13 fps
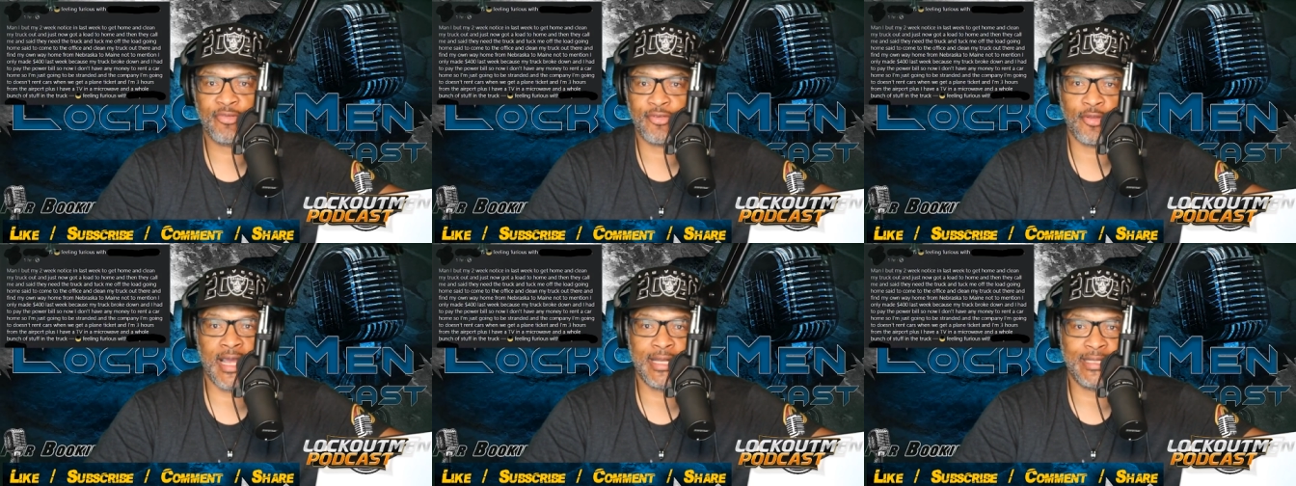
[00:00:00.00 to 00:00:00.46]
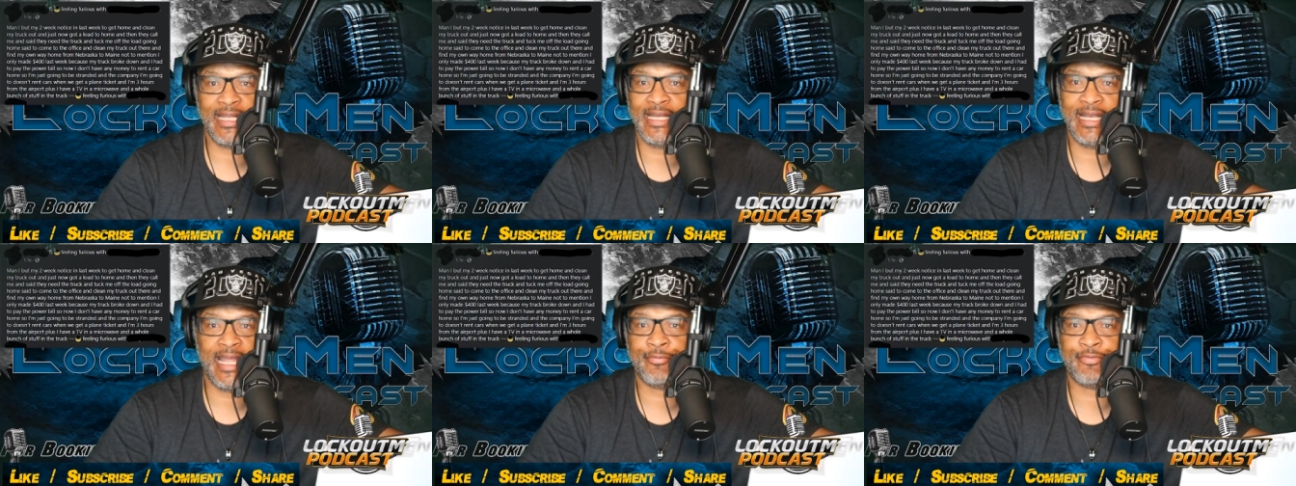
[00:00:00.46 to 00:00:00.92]
So I
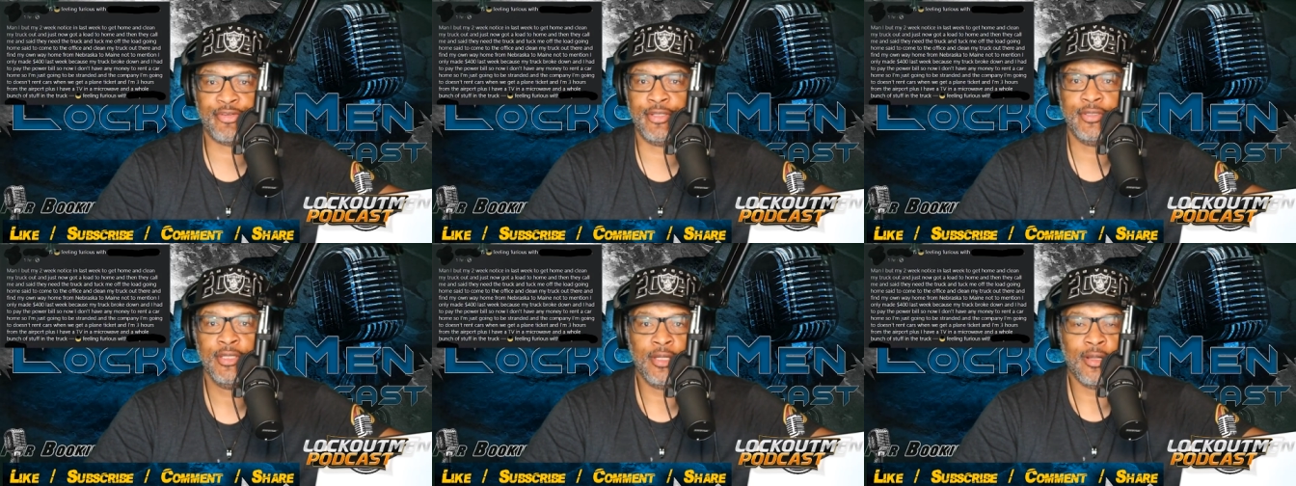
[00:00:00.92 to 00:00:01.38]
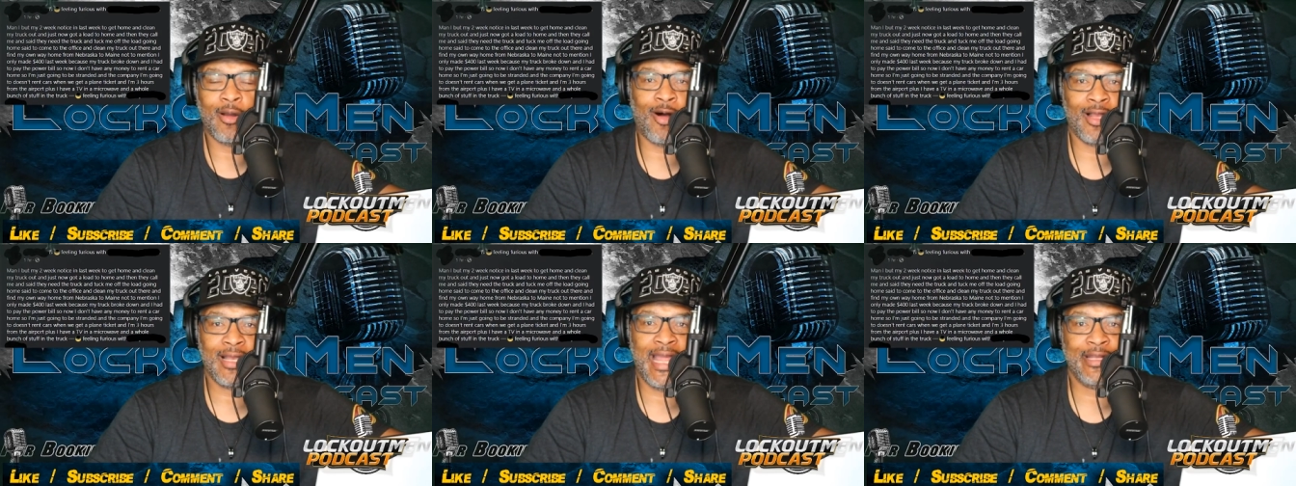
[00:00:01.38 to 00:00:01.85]
didn't have to,
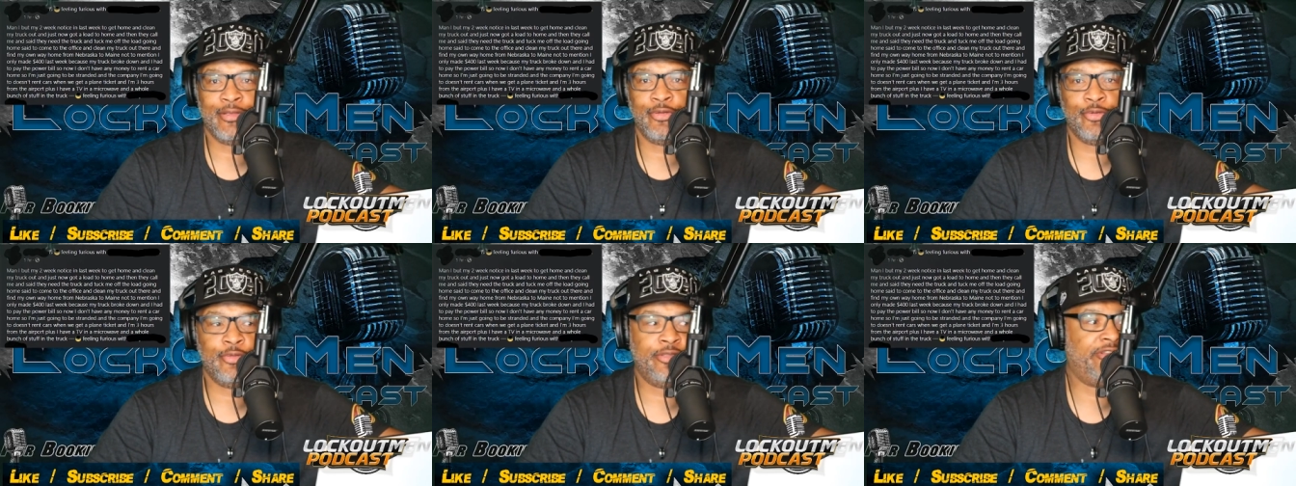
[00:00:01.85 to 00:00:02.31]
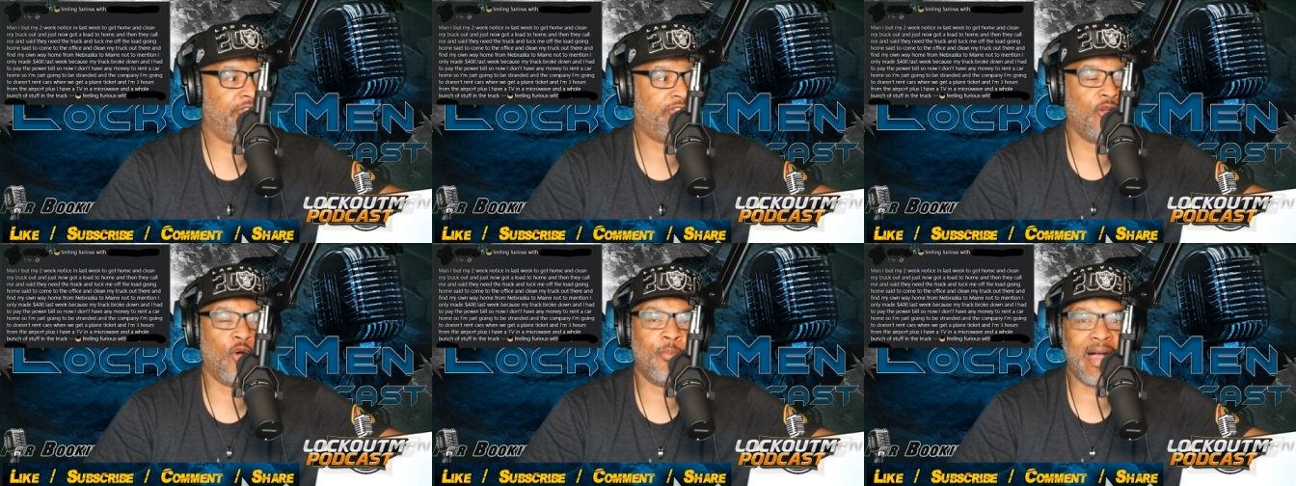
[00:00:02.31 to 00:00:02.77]
all I had to do is just
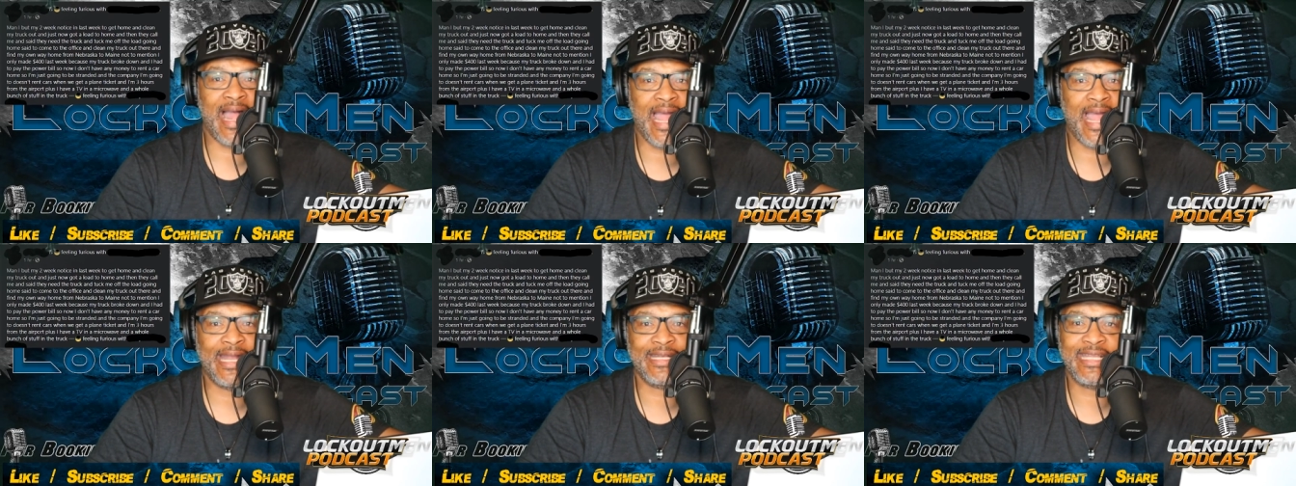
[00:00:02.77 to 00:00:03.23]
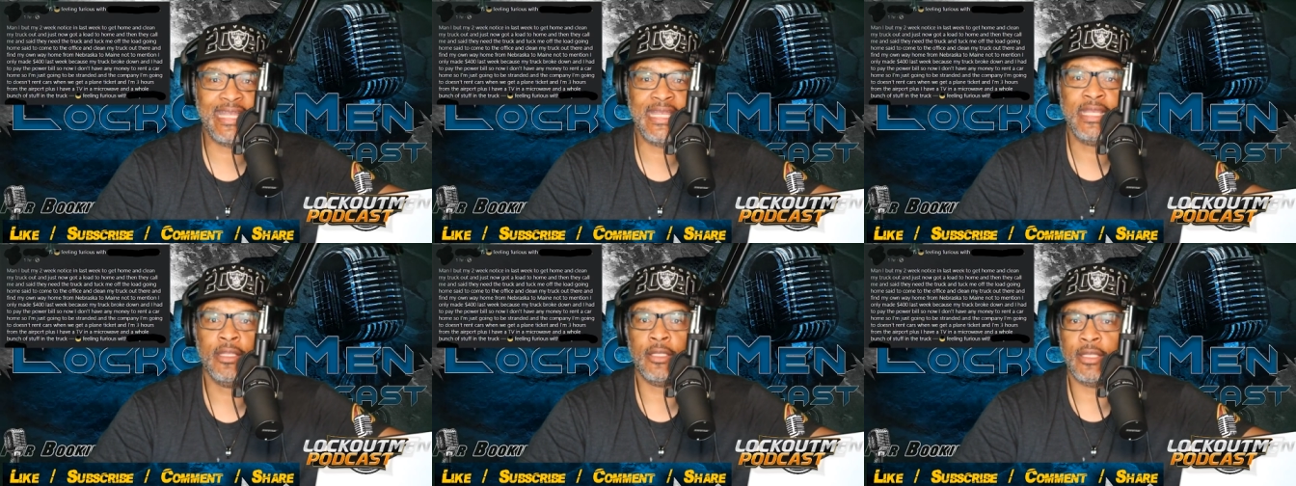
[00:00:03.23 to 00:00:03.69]
show my I
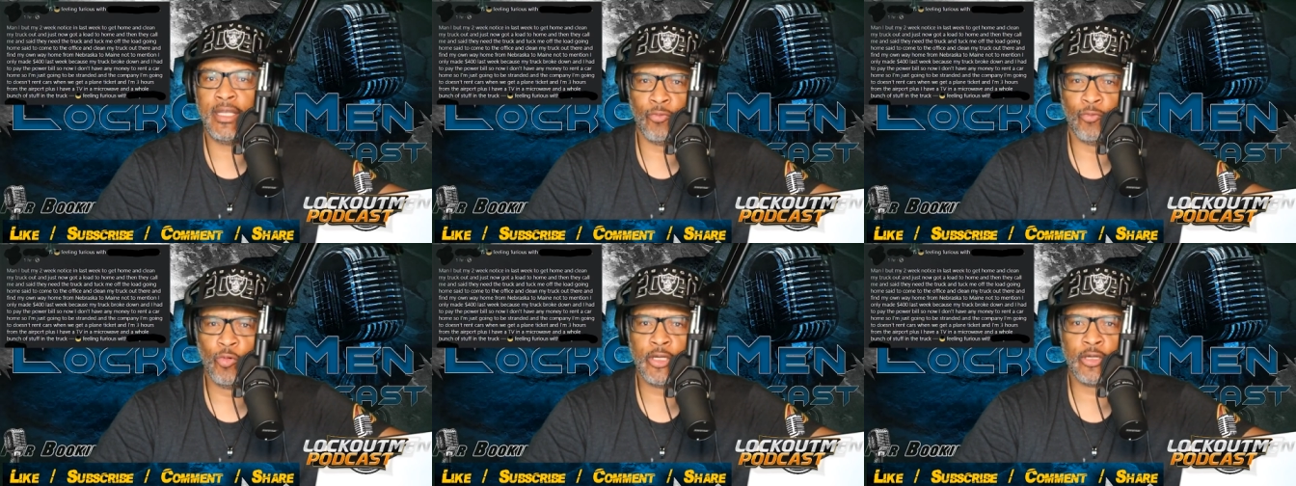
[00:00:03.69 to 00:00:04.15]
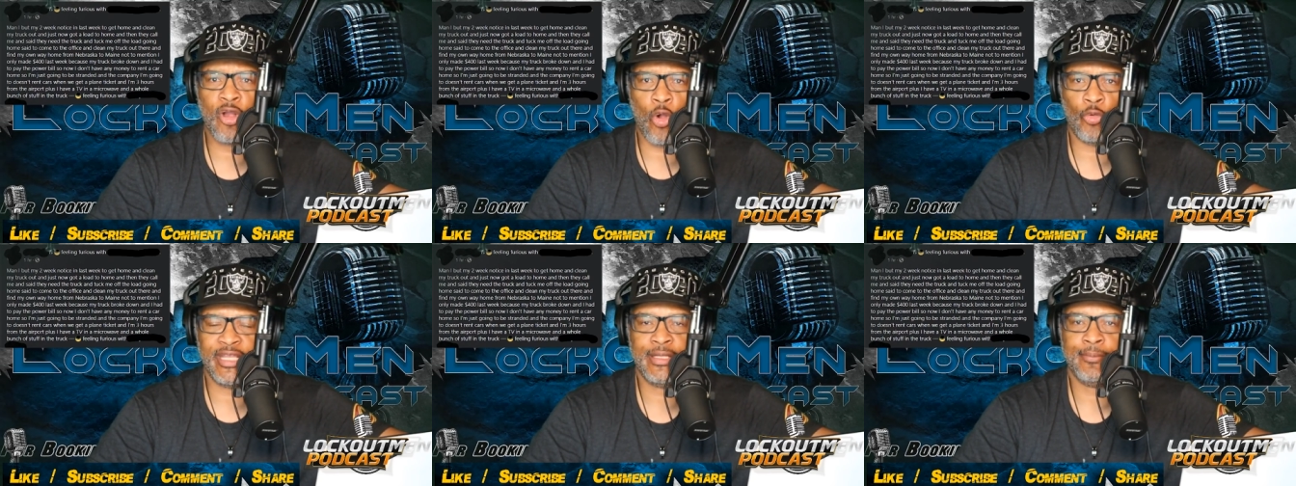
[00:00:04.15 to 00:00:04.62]
D and we're
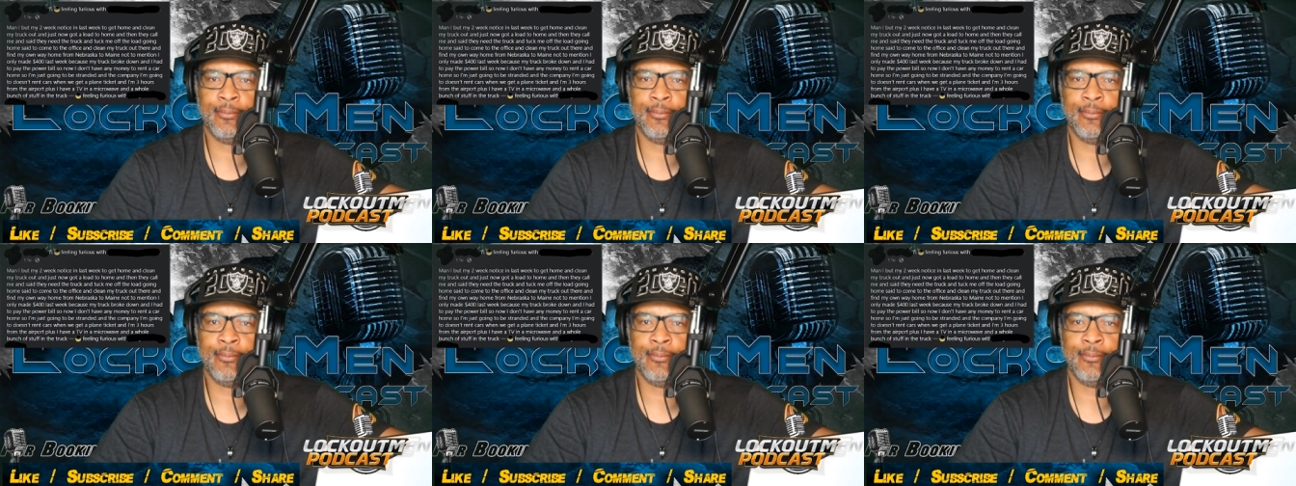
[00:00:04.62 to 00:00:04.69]
golden.